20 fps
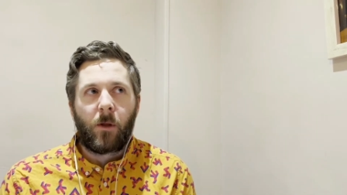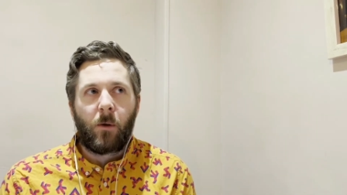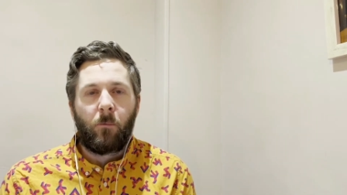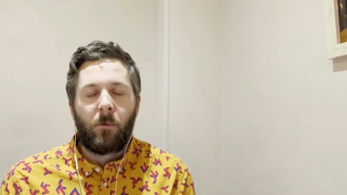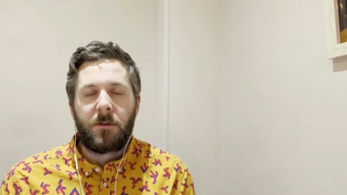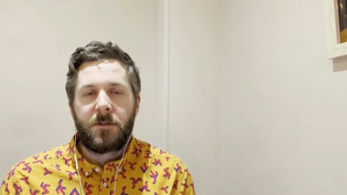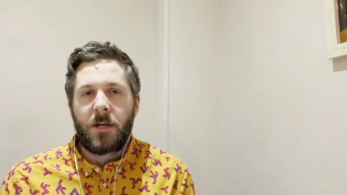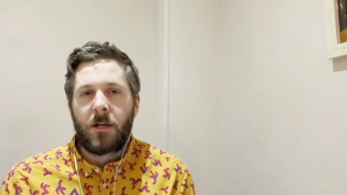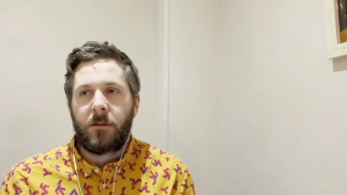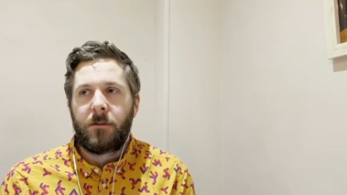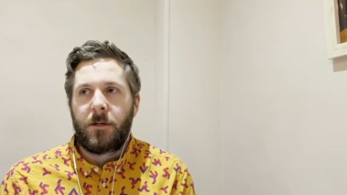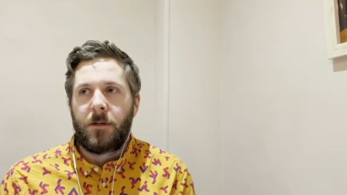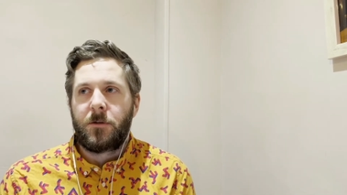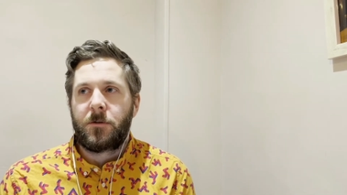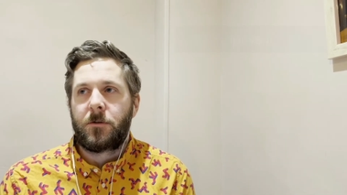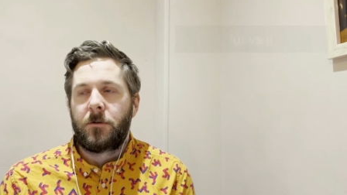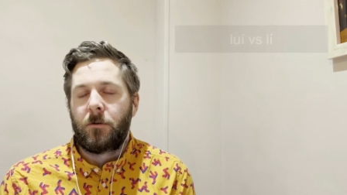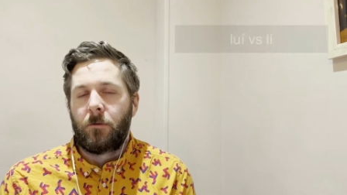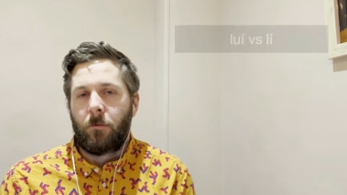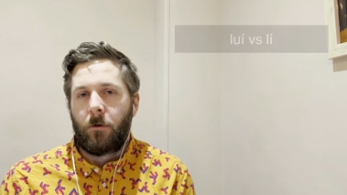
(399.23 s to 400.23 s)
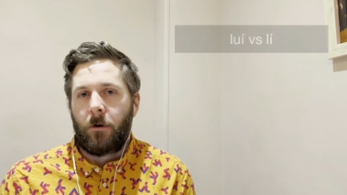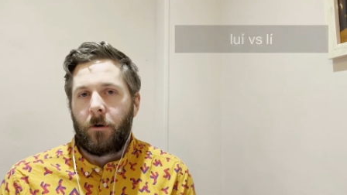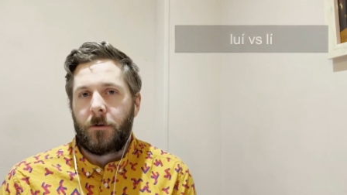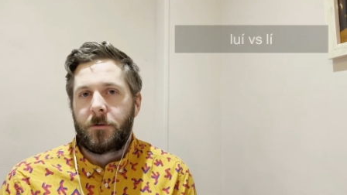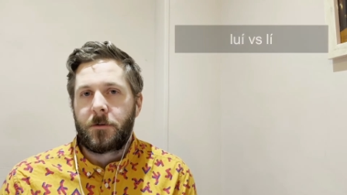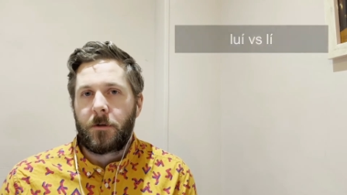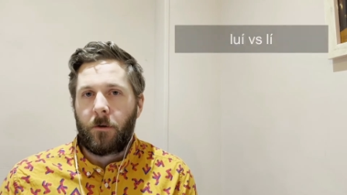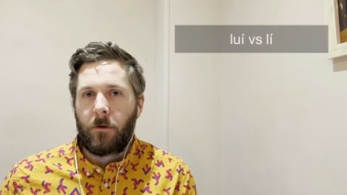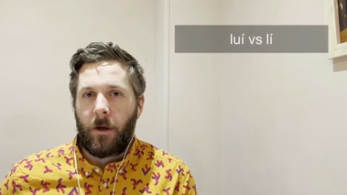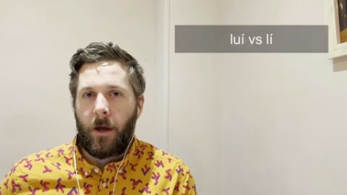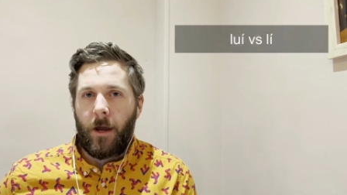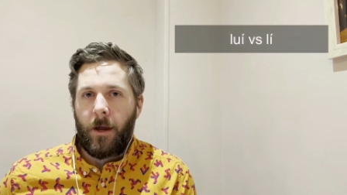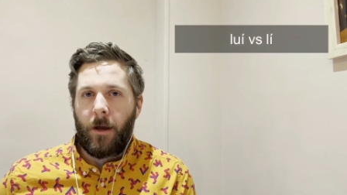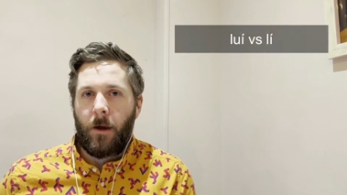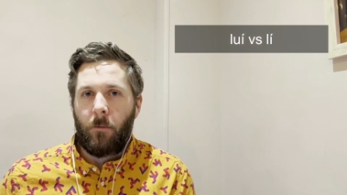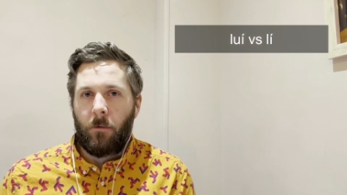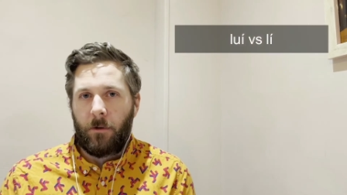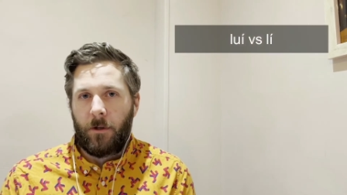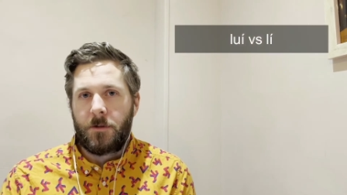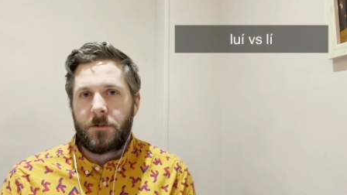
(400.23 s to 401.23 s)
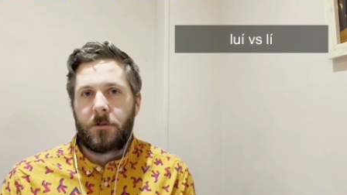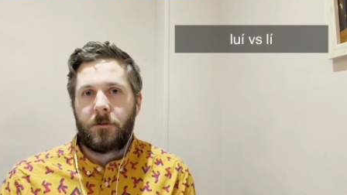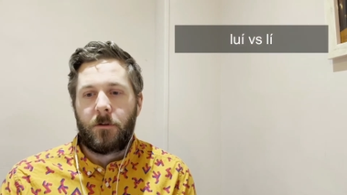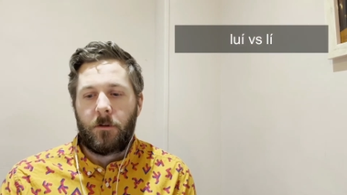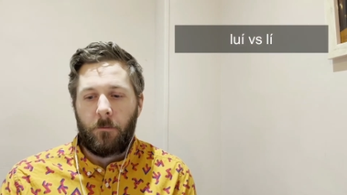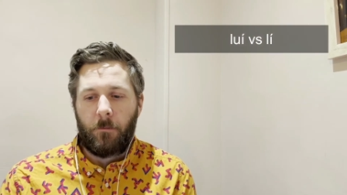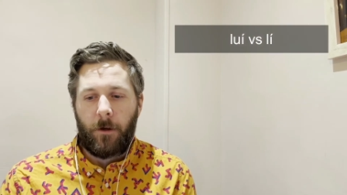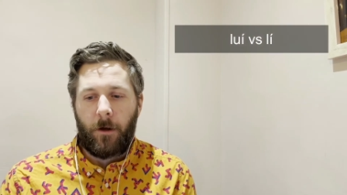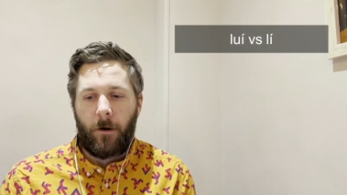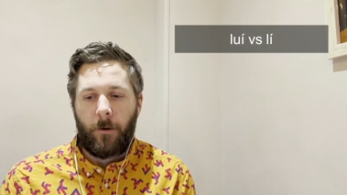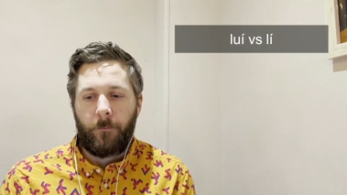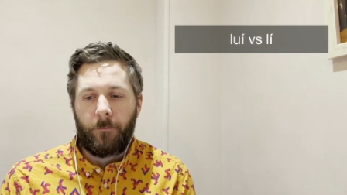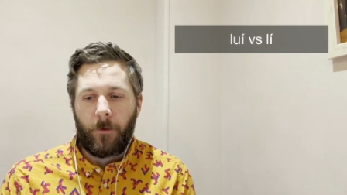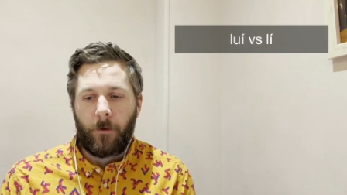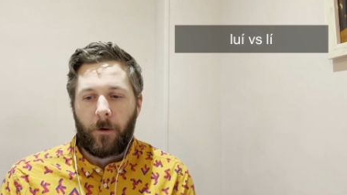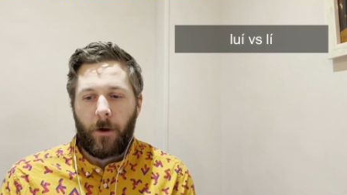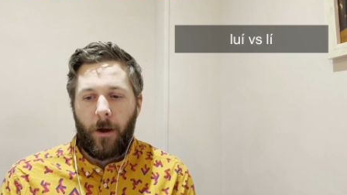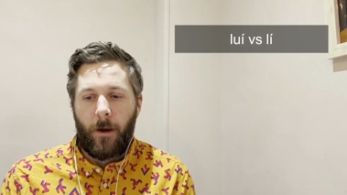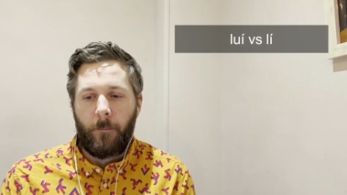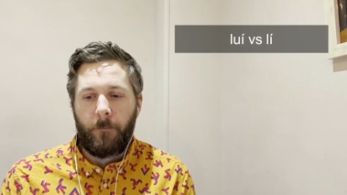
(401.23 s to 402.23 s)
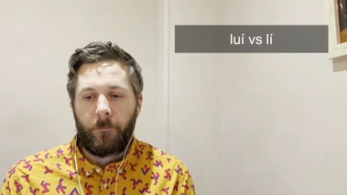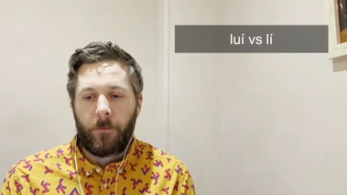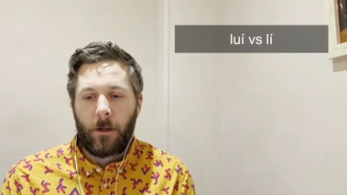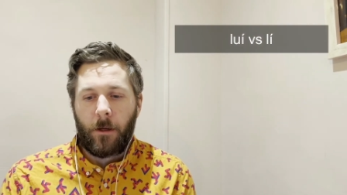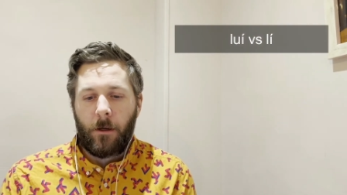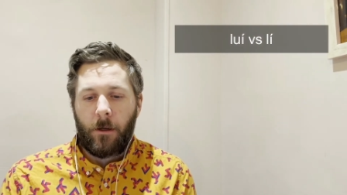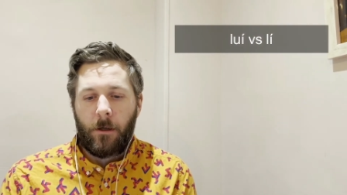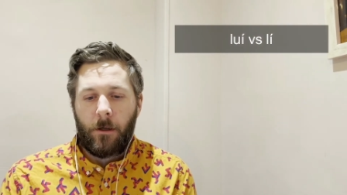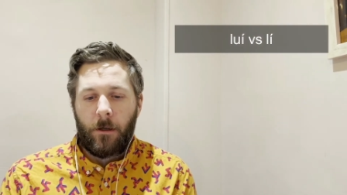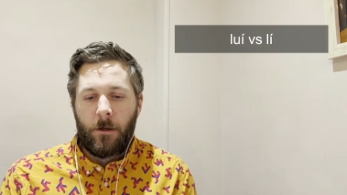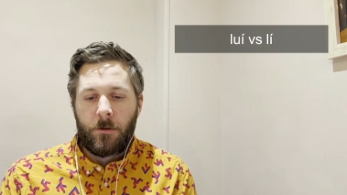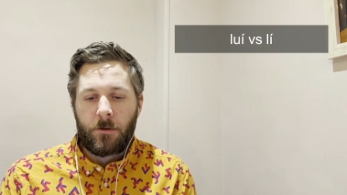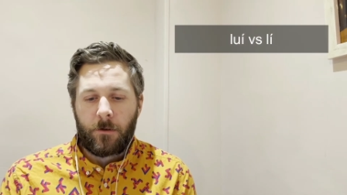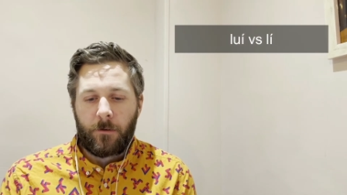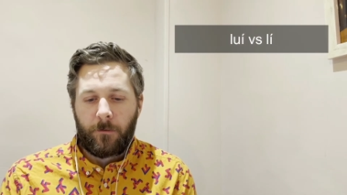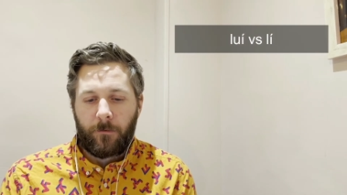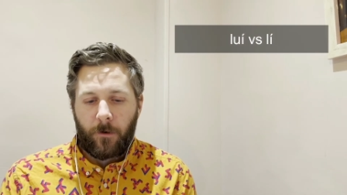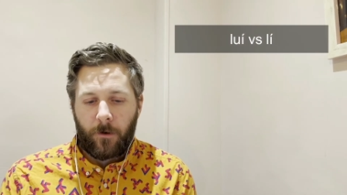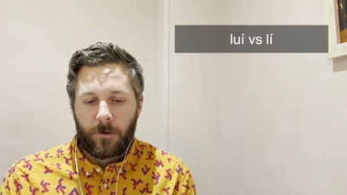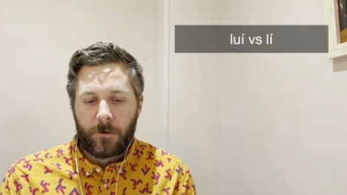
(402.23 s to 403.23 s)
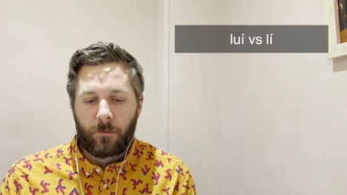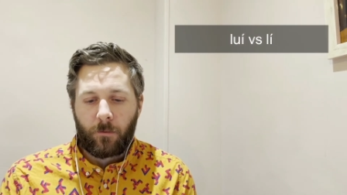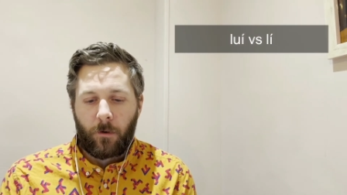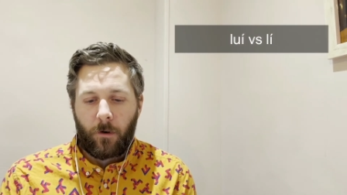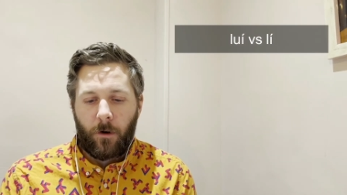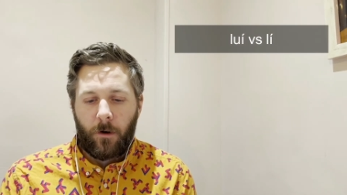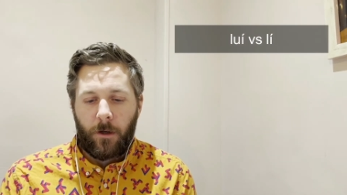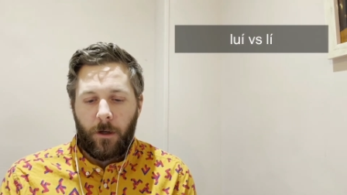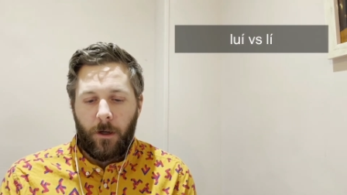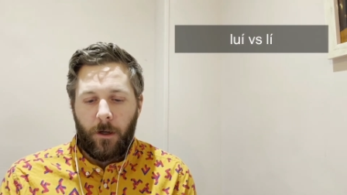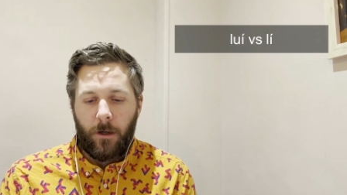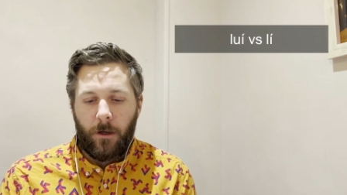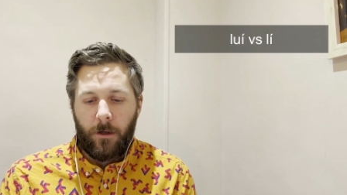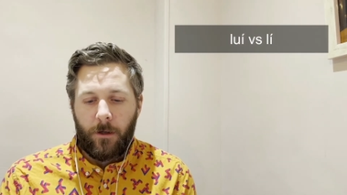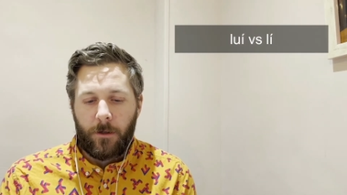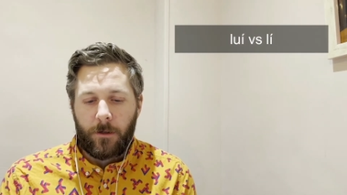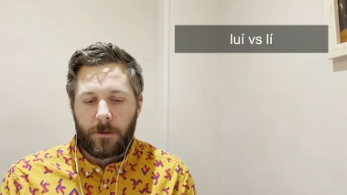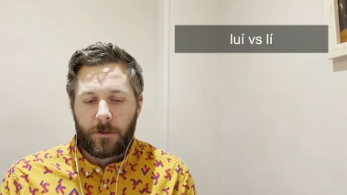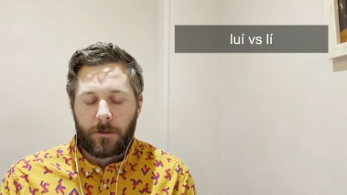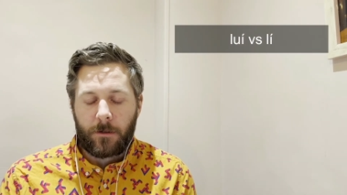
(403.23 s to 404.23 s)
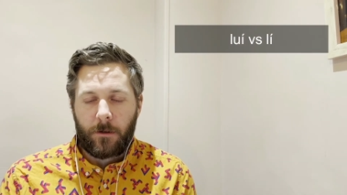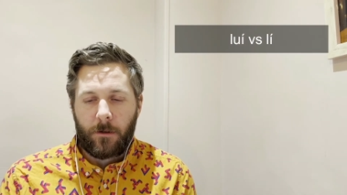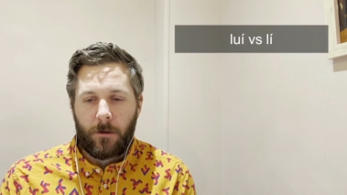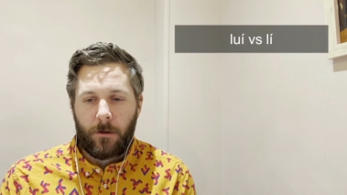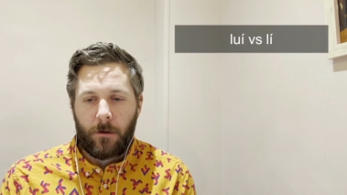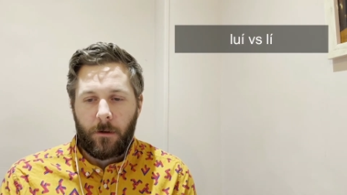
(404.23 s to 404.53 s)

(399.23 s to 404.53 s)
We'll take these two words, okay, and we'll listen to them here. Okay, so the first word is